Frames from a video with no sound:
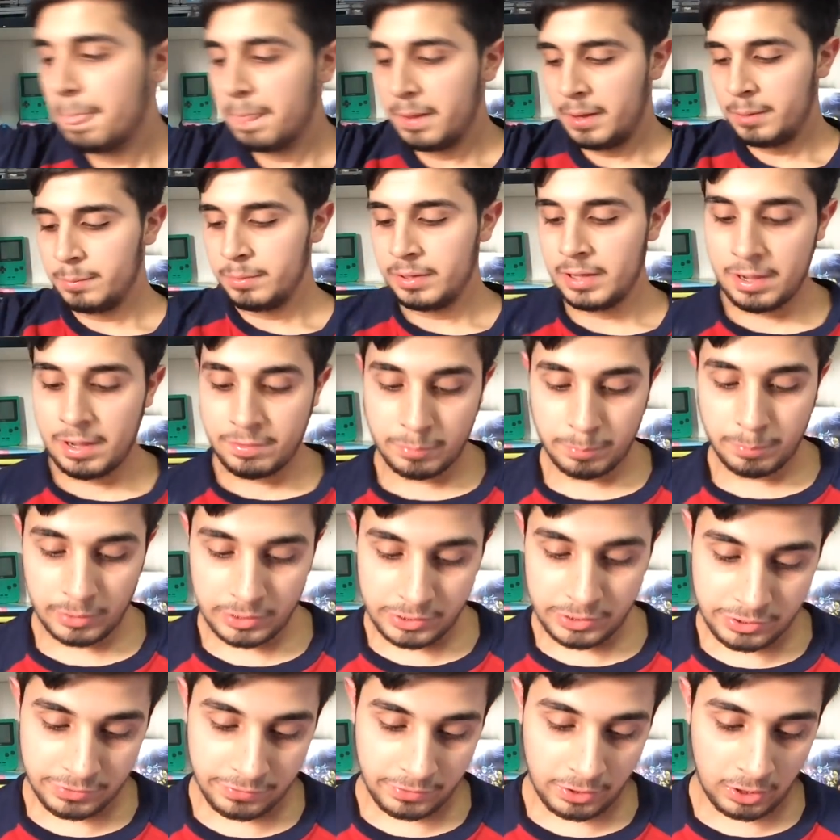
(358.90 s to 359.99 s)
Here we have a
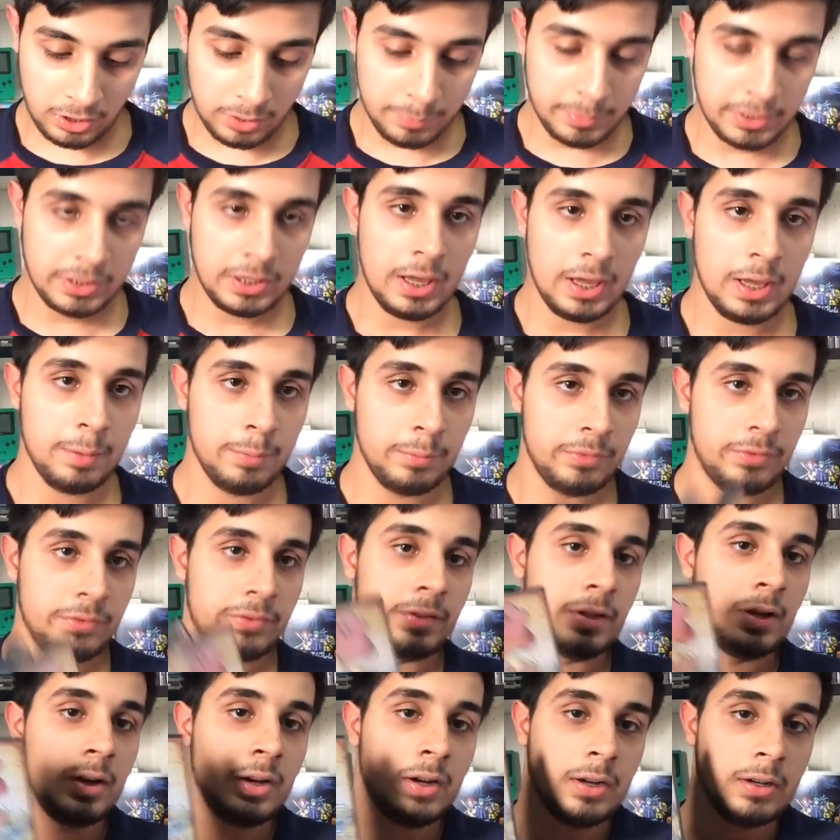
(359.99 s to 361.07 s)
bunch of Kirby games.
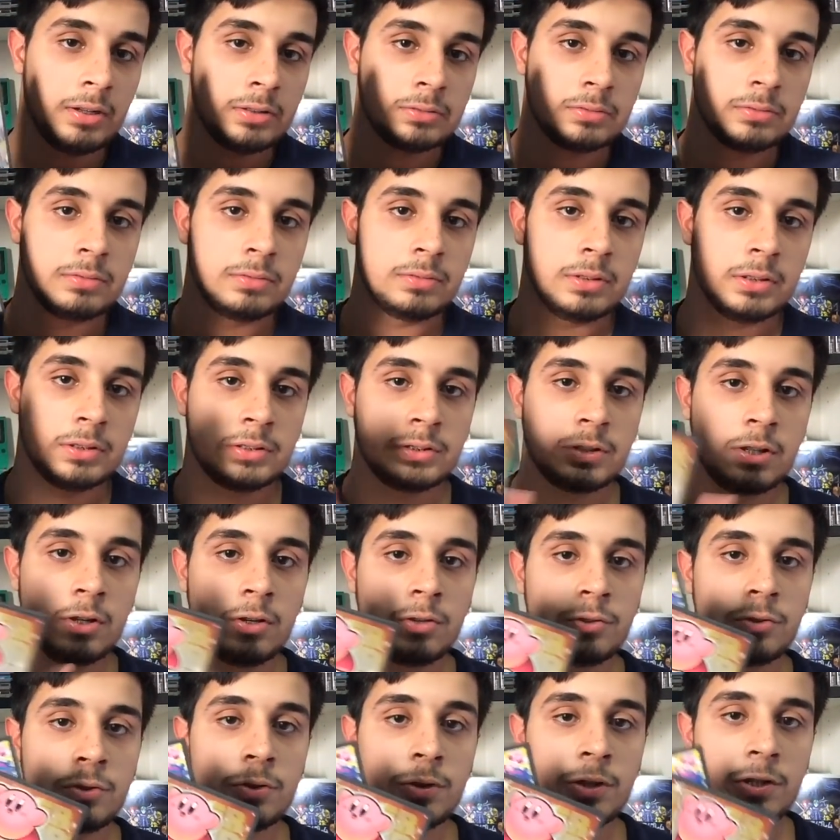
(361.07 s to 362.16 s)
Let's go
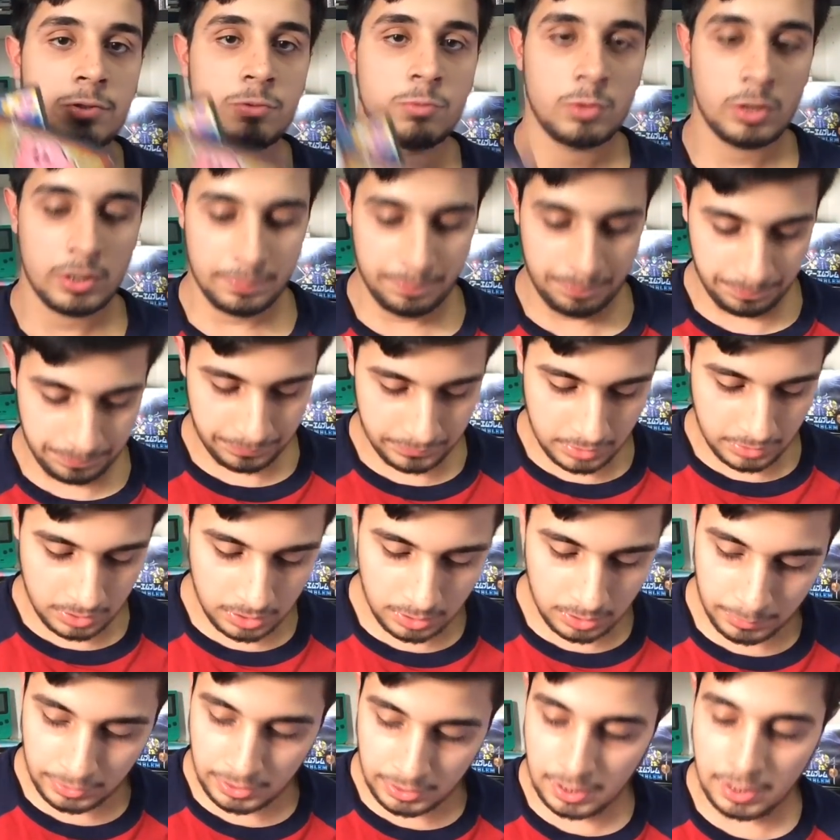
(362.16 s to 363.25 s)
through each one.
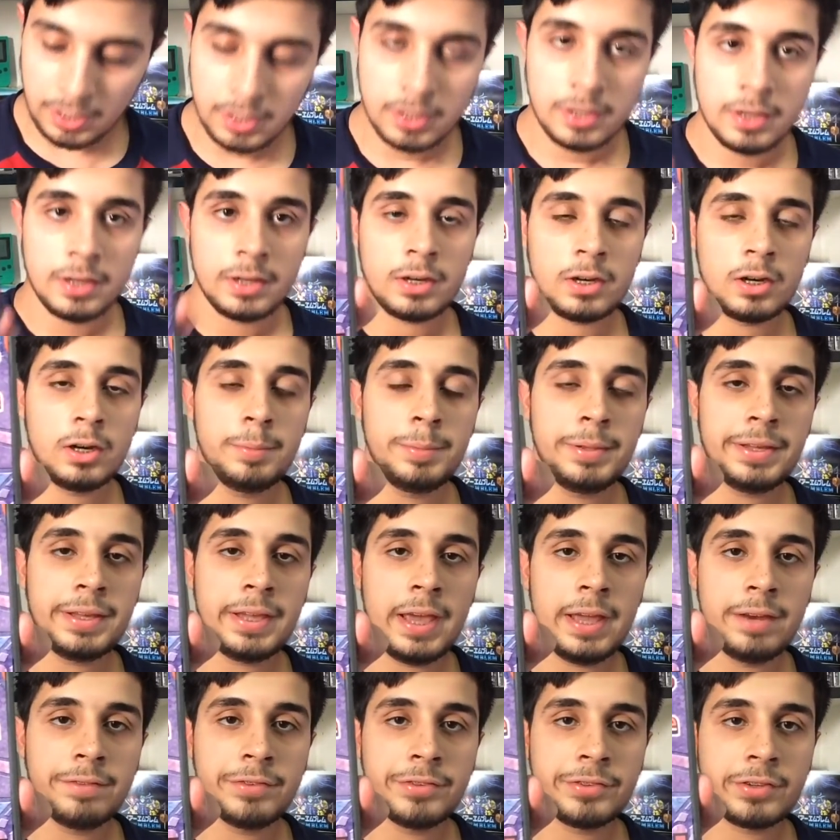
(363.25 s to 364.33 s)
We got Kirby
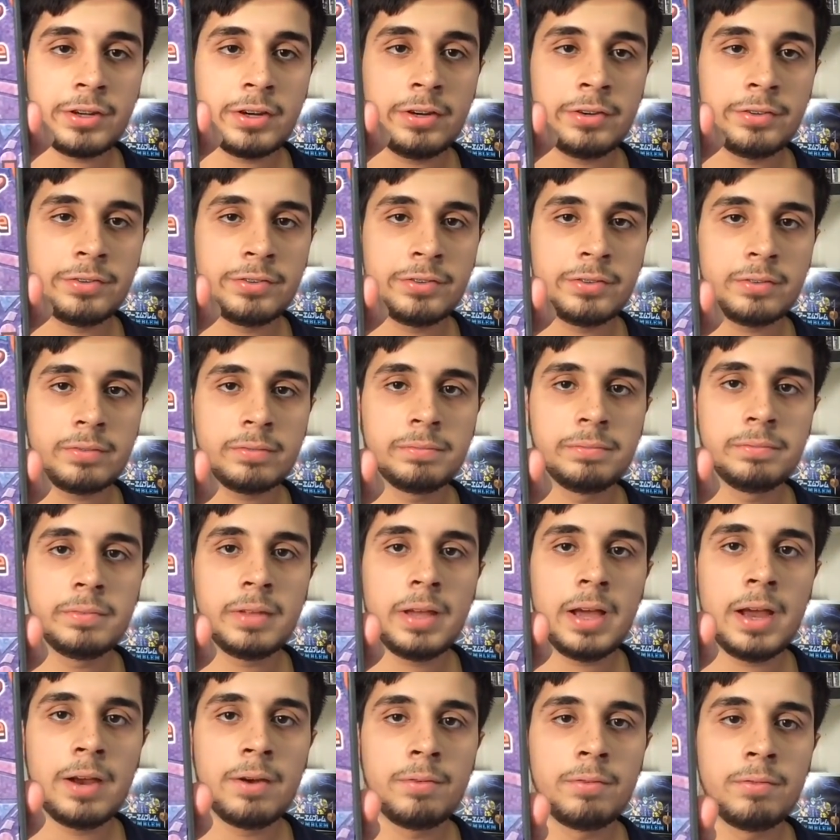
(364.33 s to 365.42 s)
Canvas Curse.
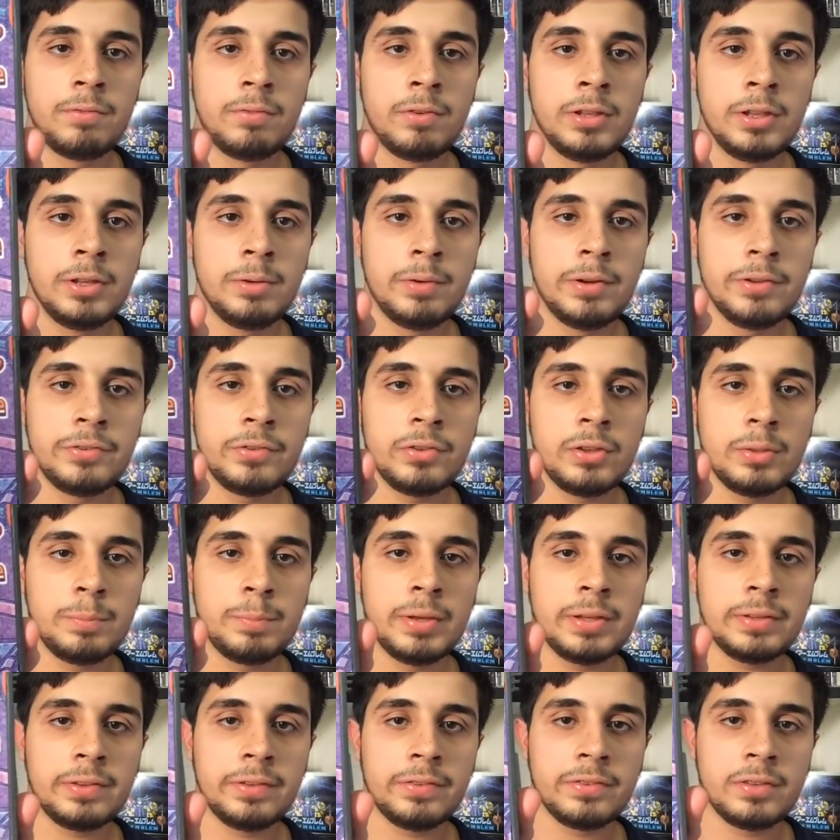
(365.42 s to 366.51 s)
I really recently
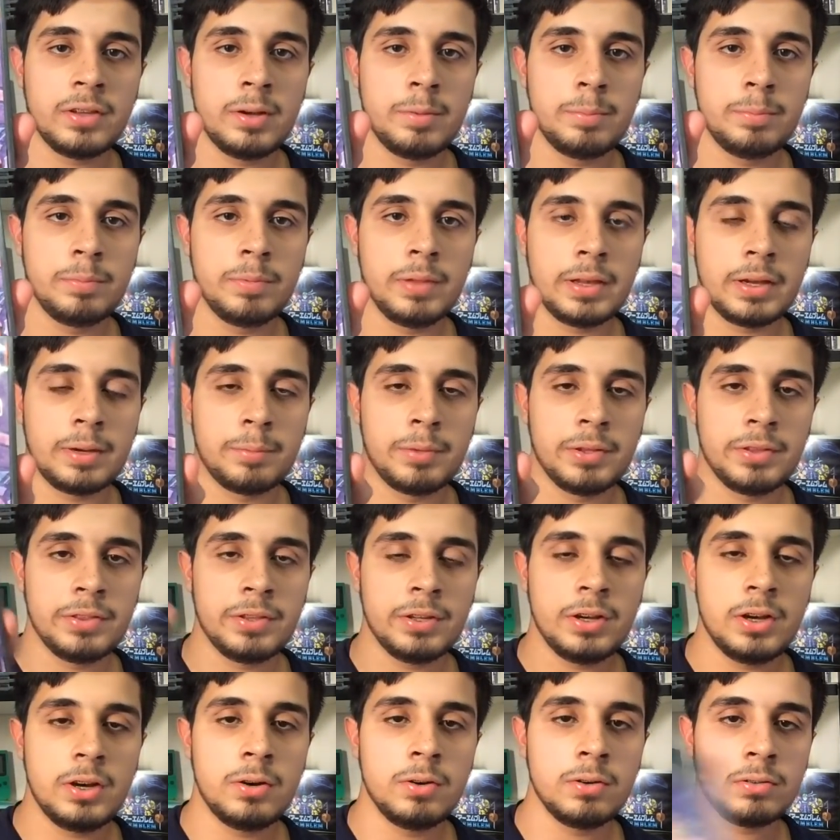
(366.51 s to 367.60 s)
picked this up like a month
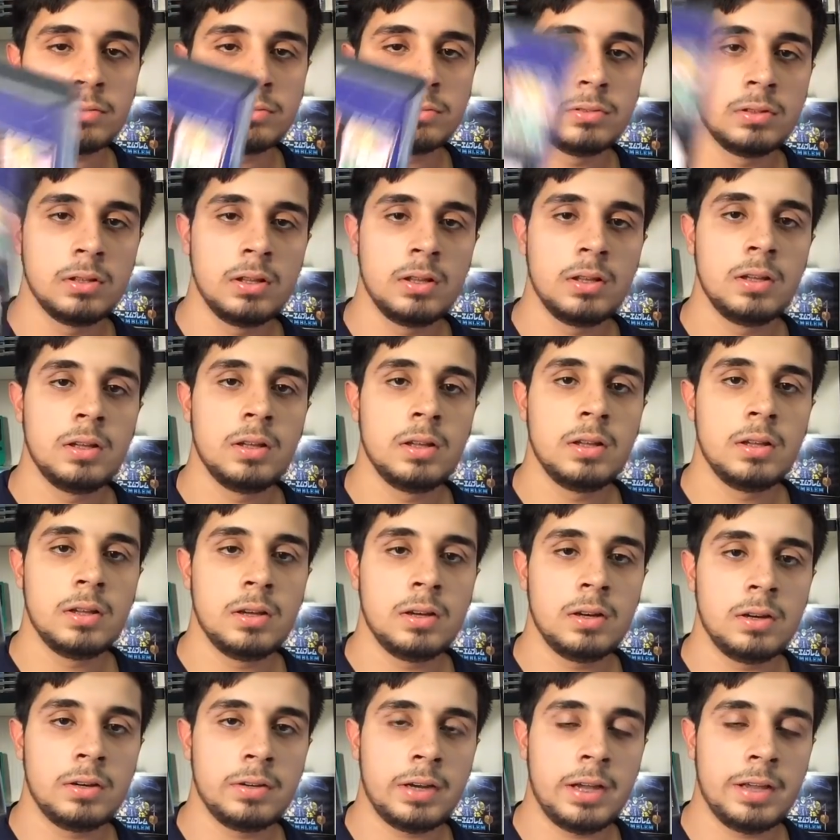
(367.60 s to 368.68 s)
ago.
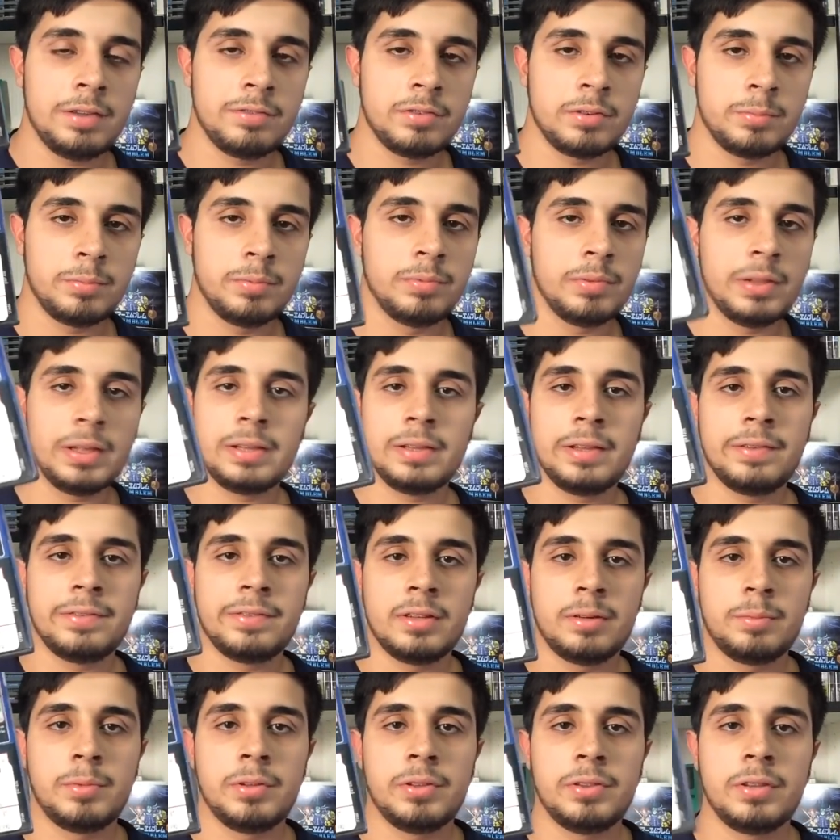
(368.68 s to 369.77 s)
Or not even like less than
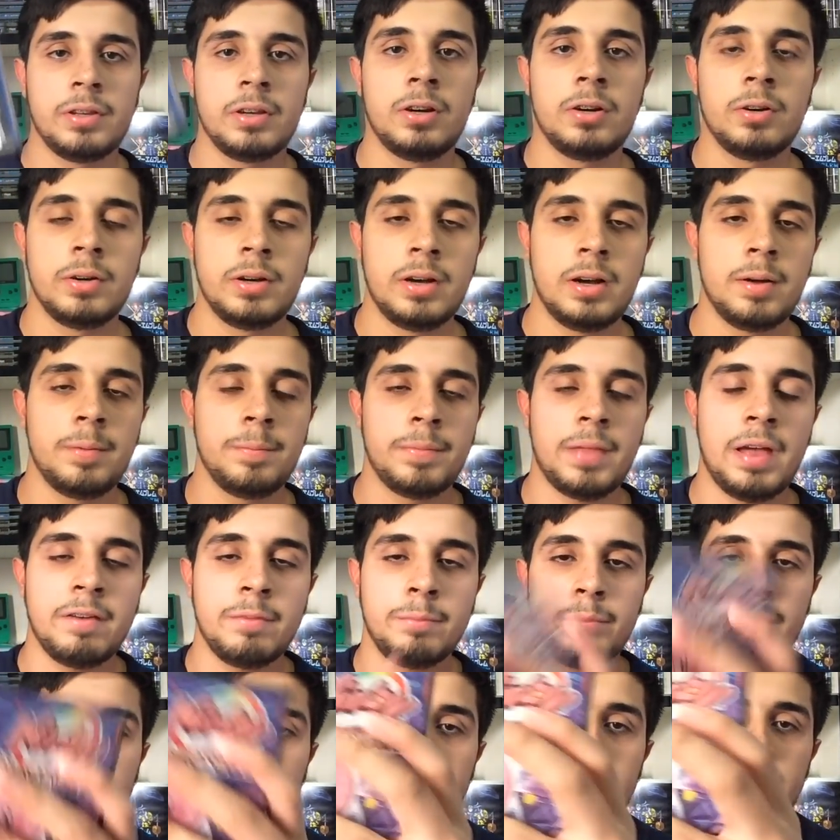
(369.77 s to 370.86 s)
a month ago. I
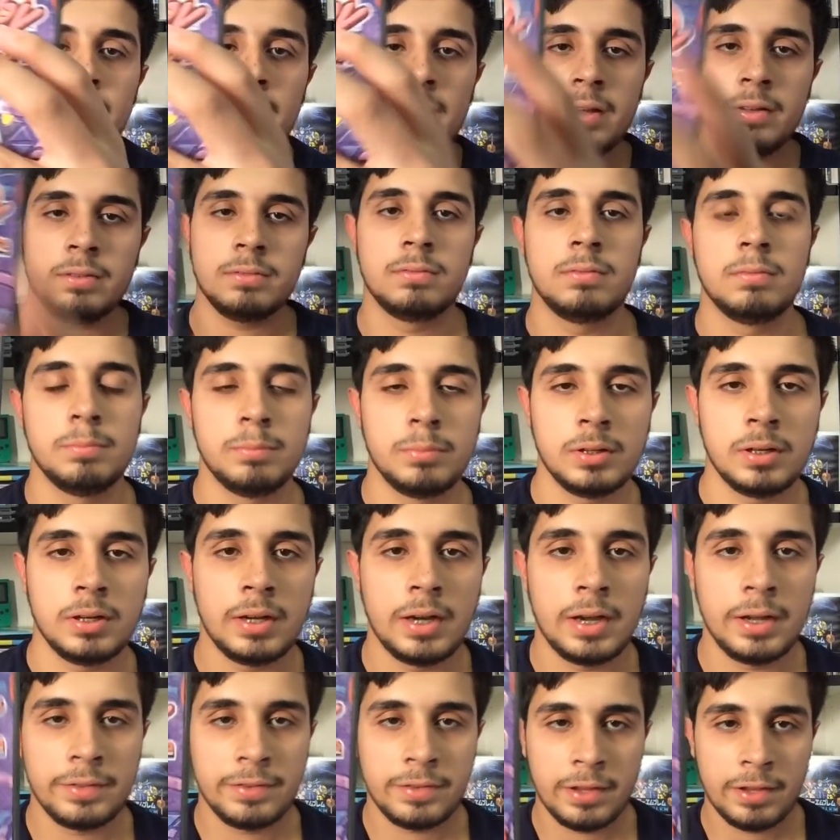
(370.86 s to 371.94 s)
haven't played it yet,
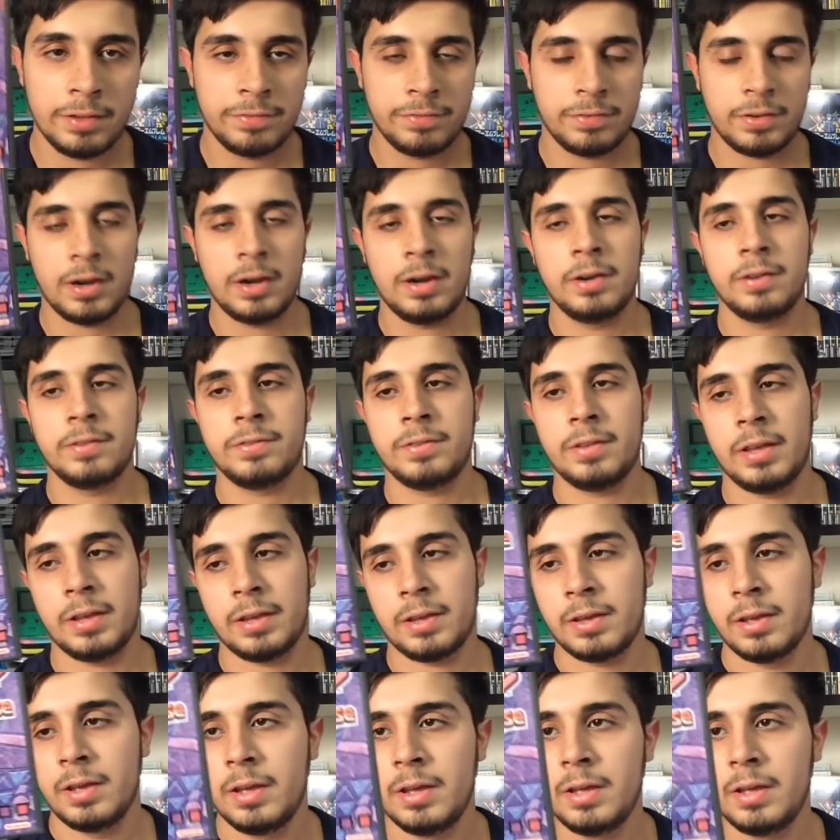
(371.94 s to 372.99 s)
but I heard it's like